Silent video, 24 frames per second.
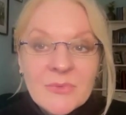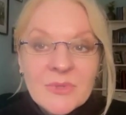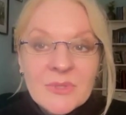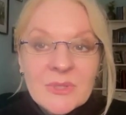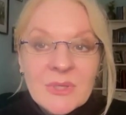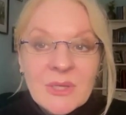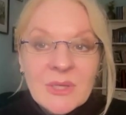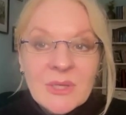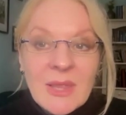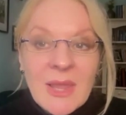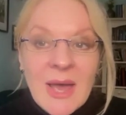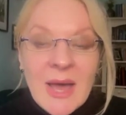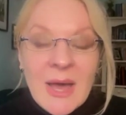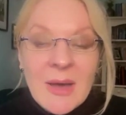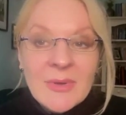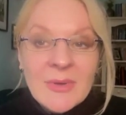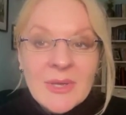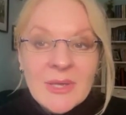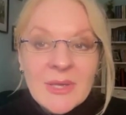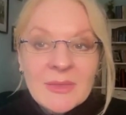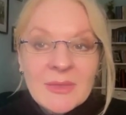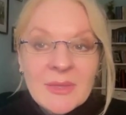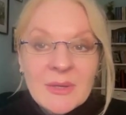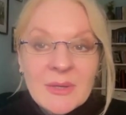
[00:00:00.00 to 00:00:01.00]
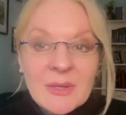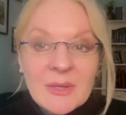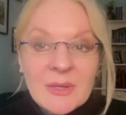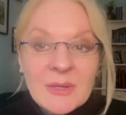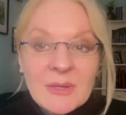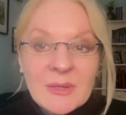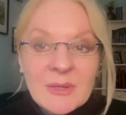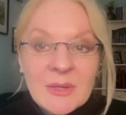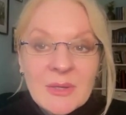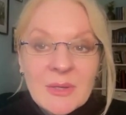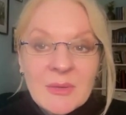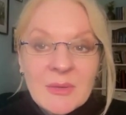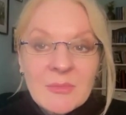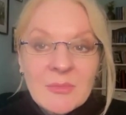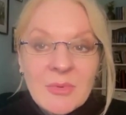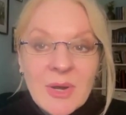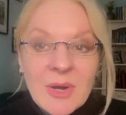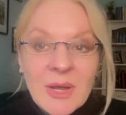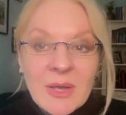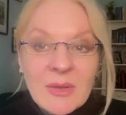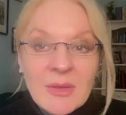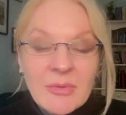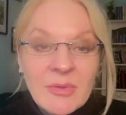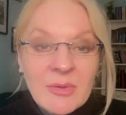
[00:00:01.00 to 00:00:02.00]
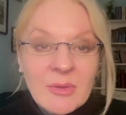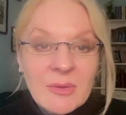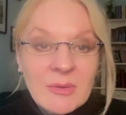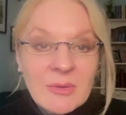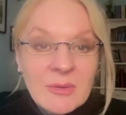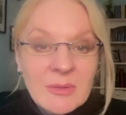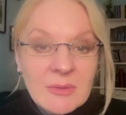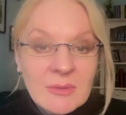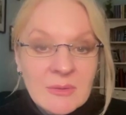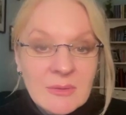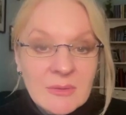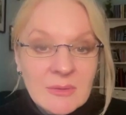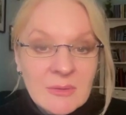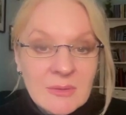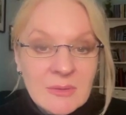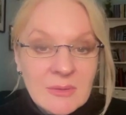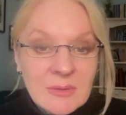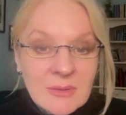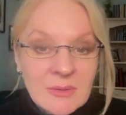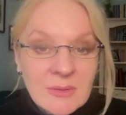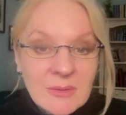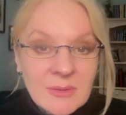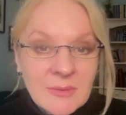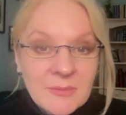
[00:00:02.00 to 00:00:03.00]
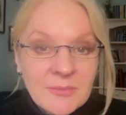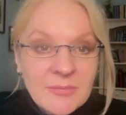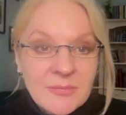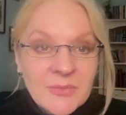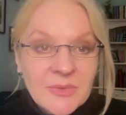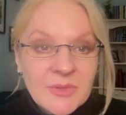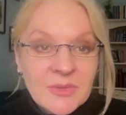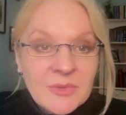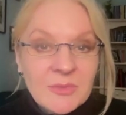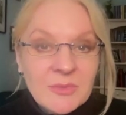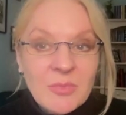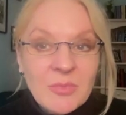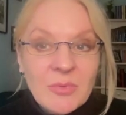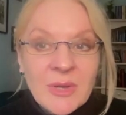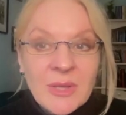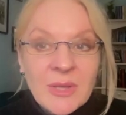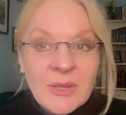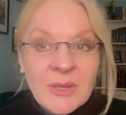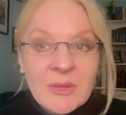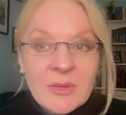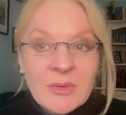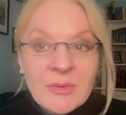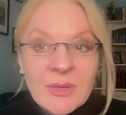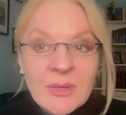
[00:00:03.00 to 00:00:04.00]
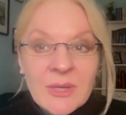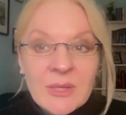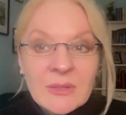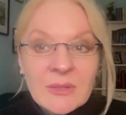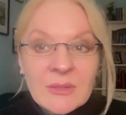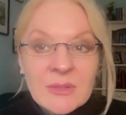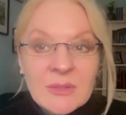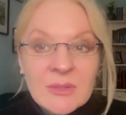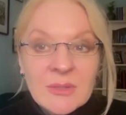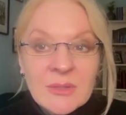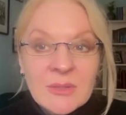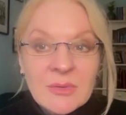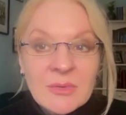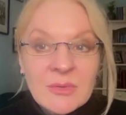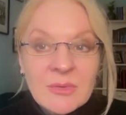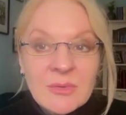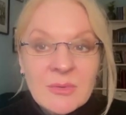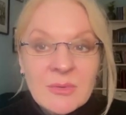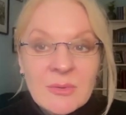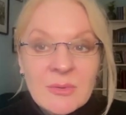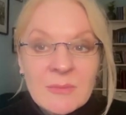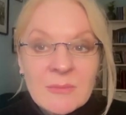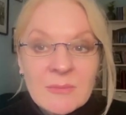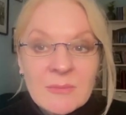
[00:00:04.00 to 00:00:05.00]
just allowing the breath to bring you into